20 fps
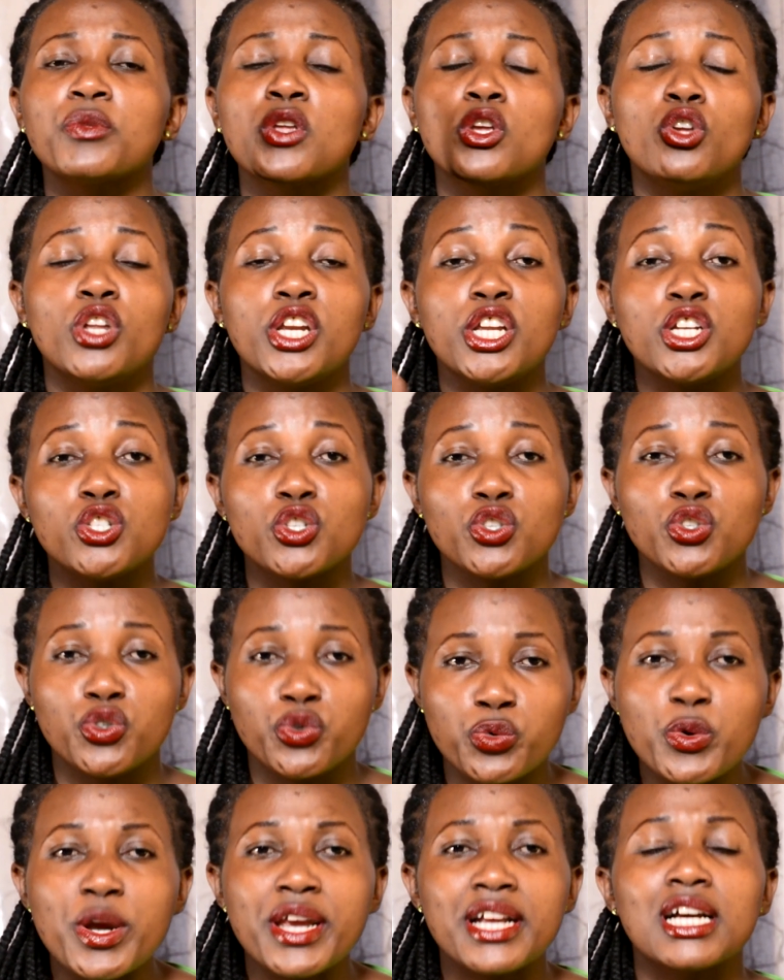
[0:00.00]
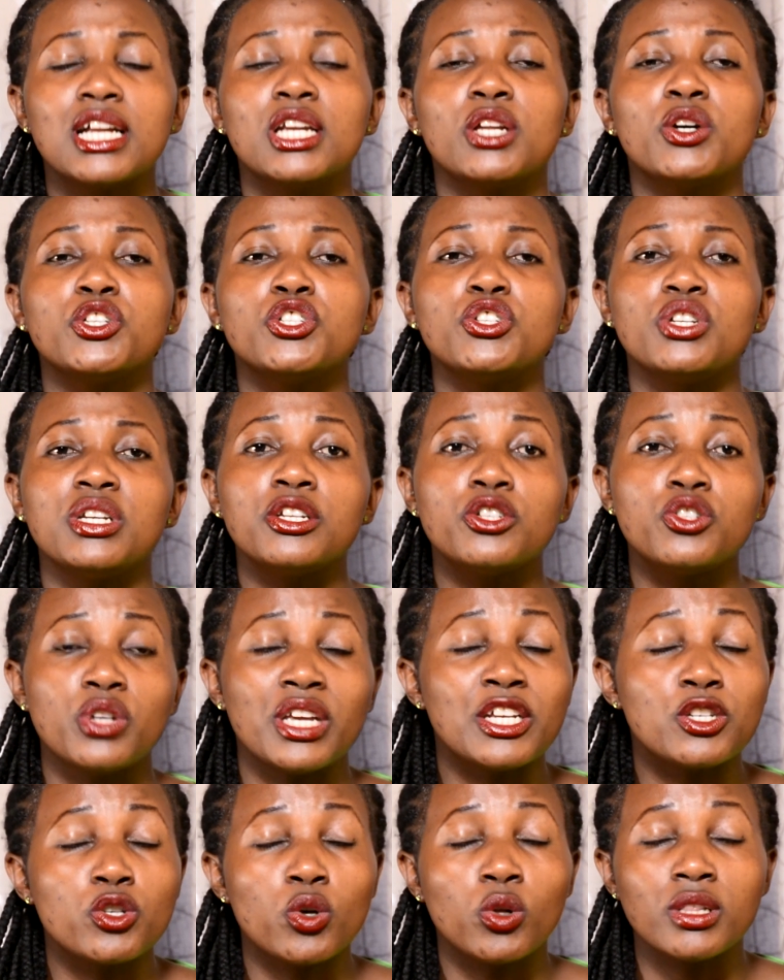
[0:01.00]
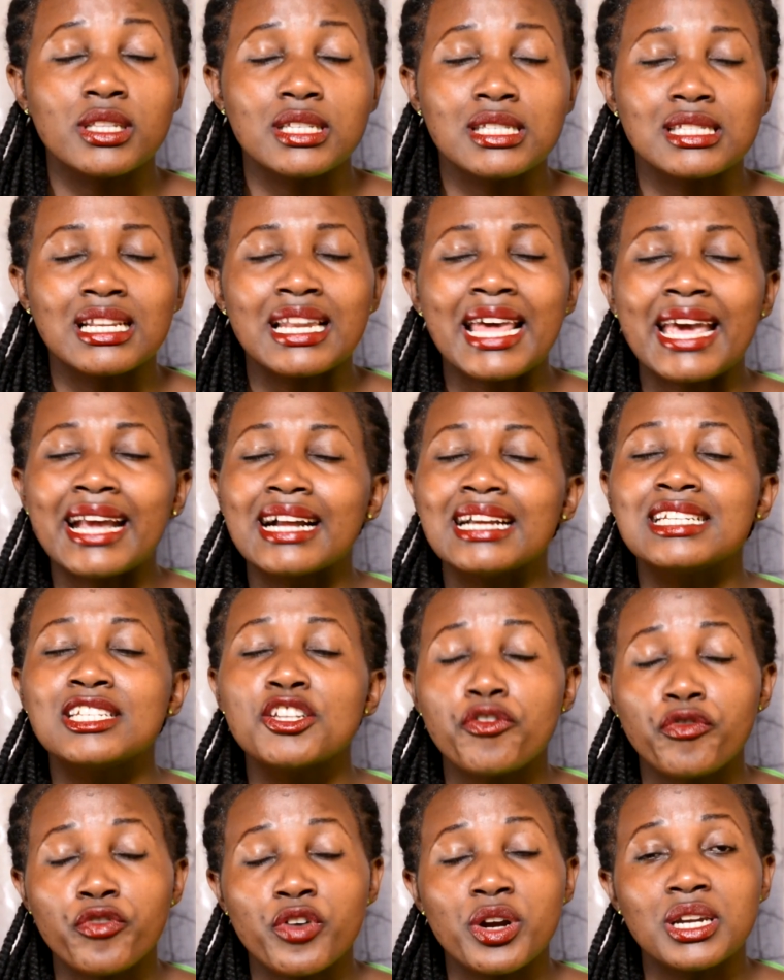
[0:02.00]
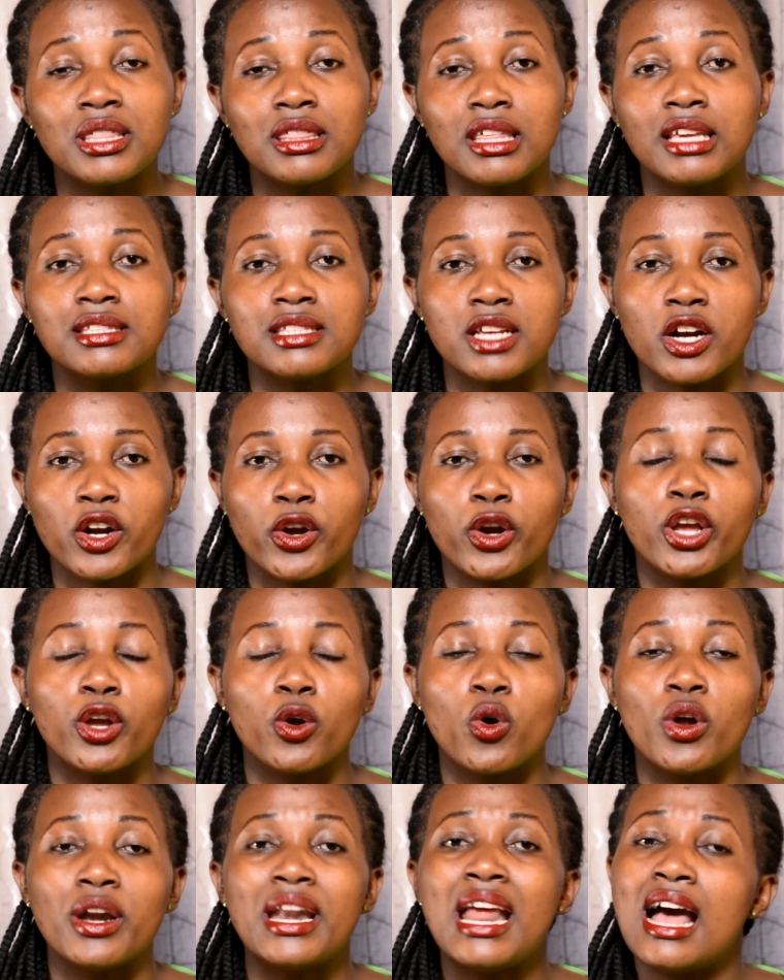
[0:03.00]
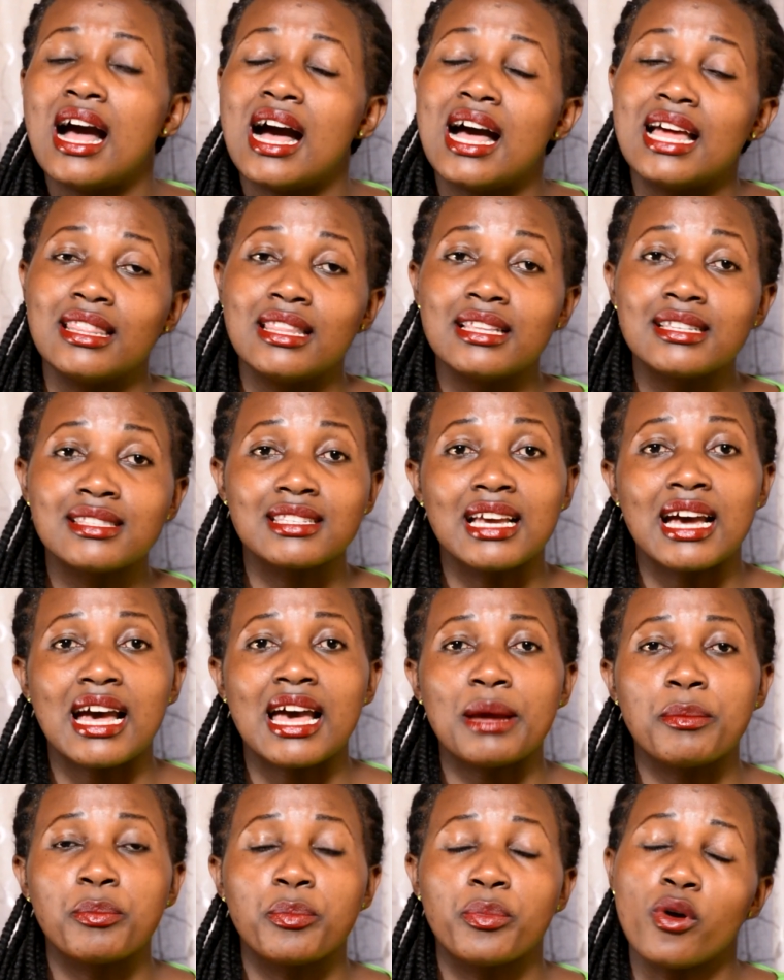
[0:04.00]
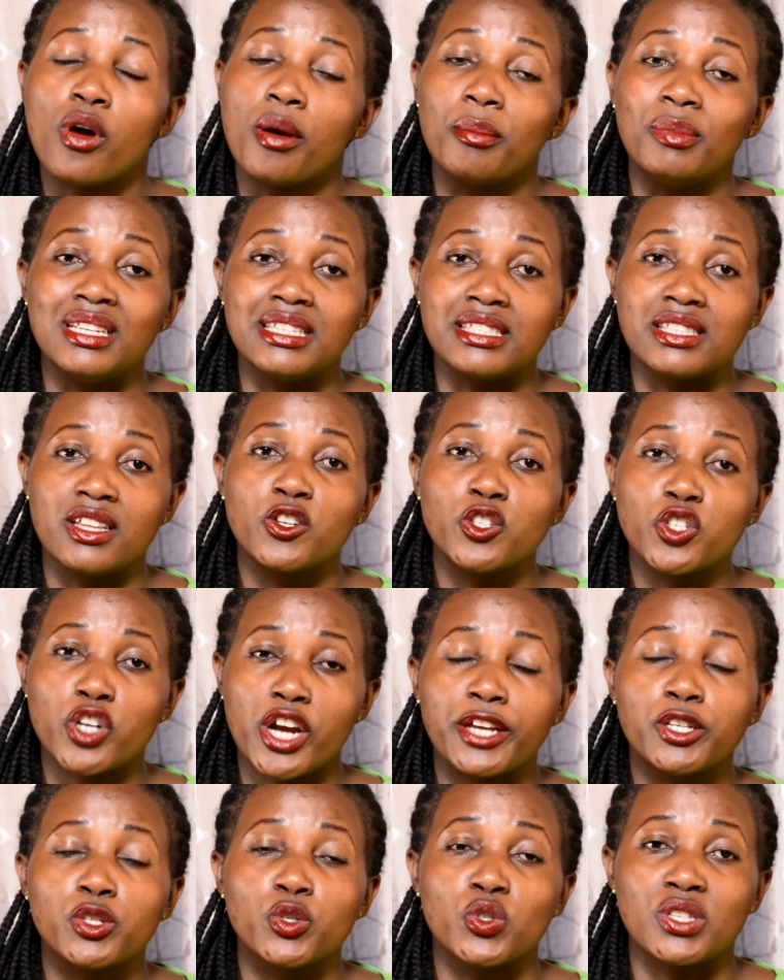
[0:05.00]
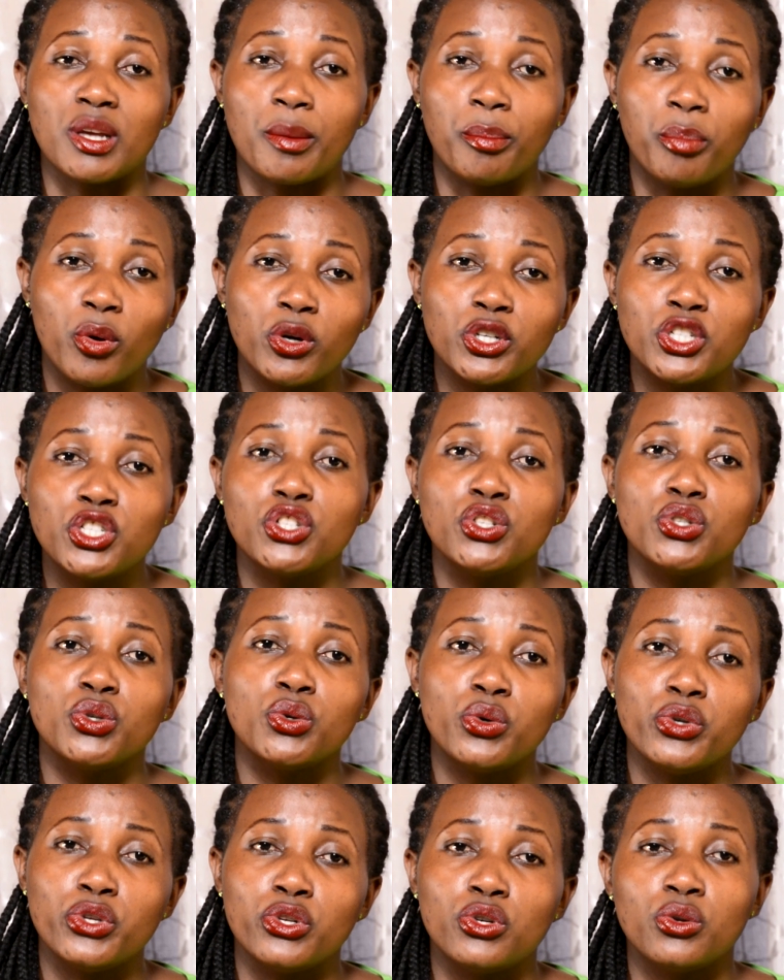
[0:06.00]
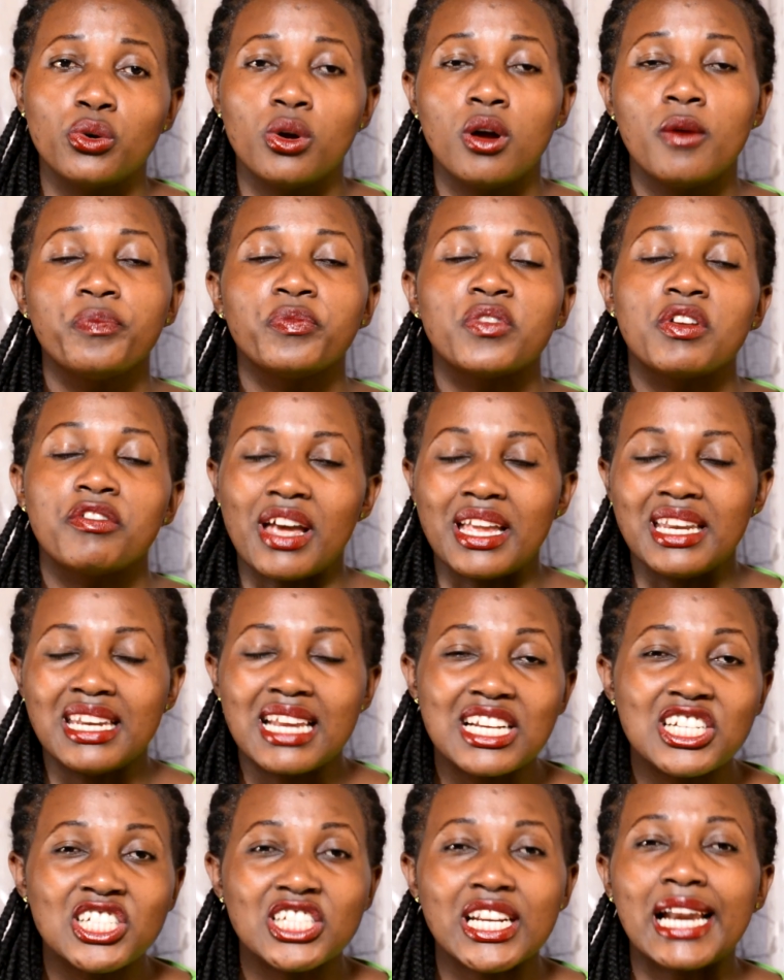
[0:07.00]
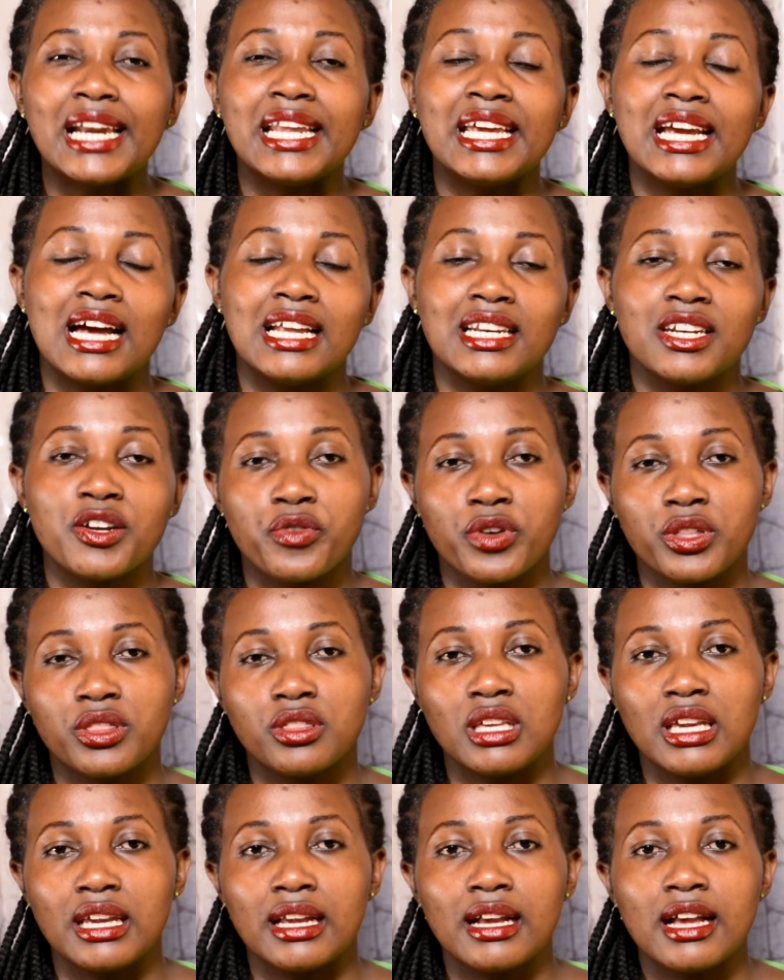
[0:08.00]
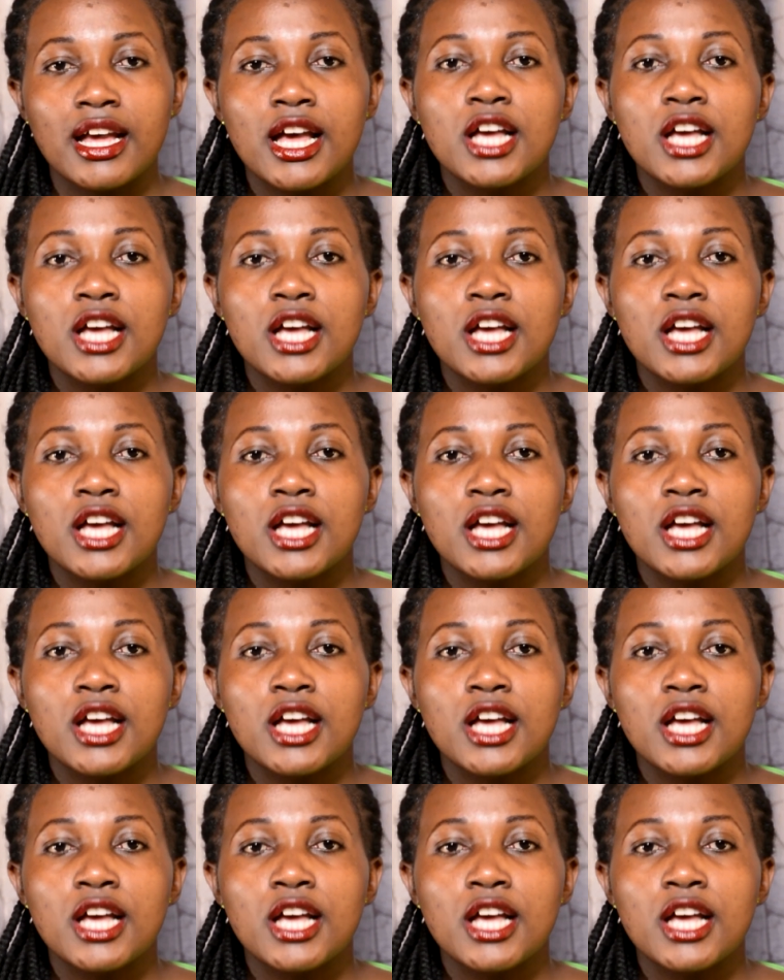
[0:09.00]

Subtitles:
You need to drink a lot. You need to eat all these, like different things are going on. And this guy probably is down trying to support you, financially and everything.